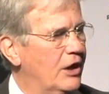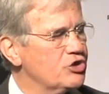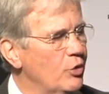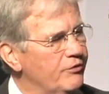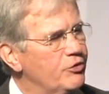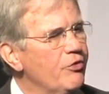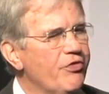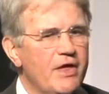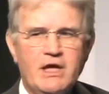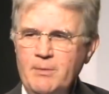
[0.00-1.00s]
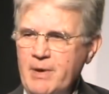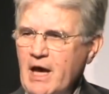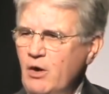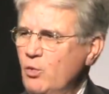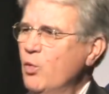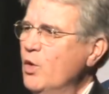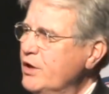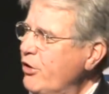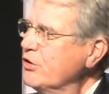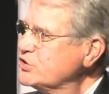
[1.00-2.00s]
And so if you think about
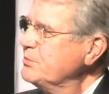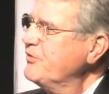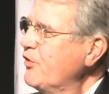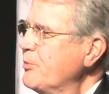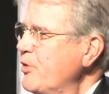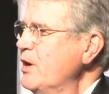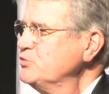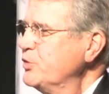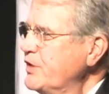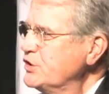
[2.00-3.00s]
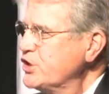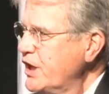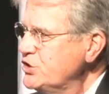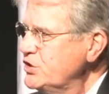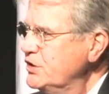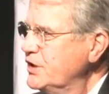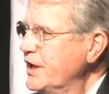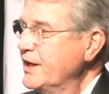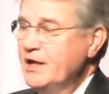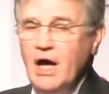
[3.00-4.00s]
what are some of our problems with education
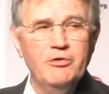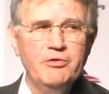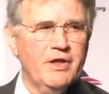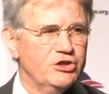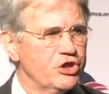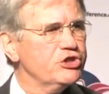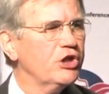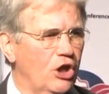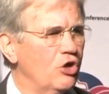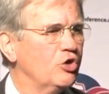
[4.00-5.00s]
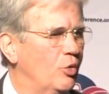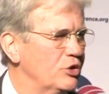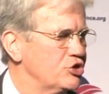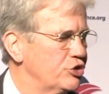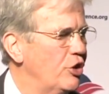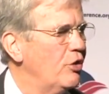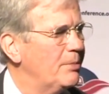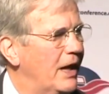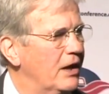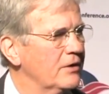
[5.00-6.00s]
today, other than just the local ones you
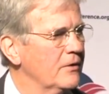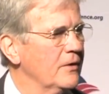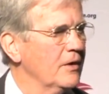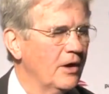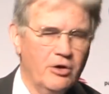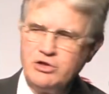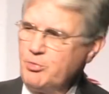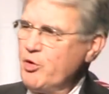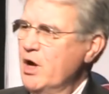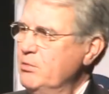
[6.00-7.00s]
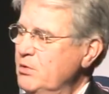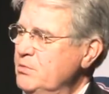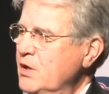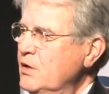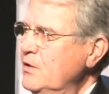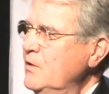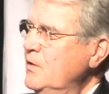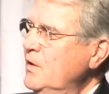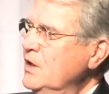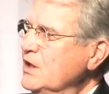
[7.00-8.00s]
know about, here's a problem.
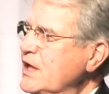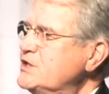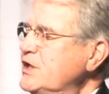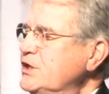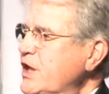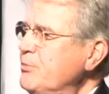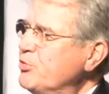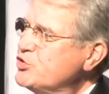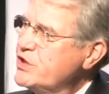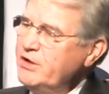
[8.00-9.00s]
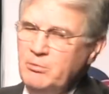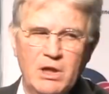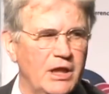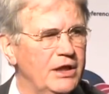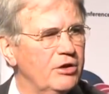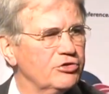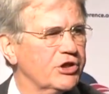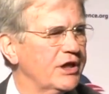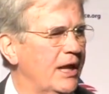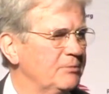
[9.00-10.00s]
Less than 10% of
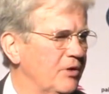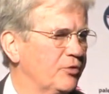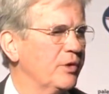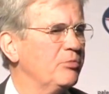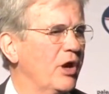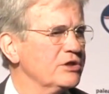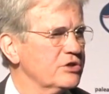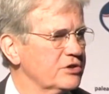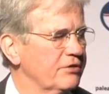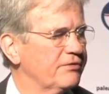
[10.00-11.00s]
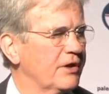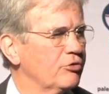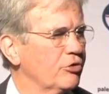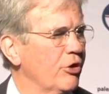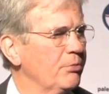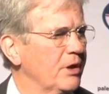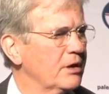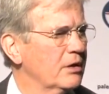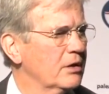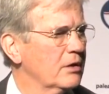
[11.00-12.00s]
millennials can name the 3 branches of the federal
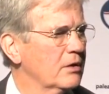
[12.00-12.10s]
government.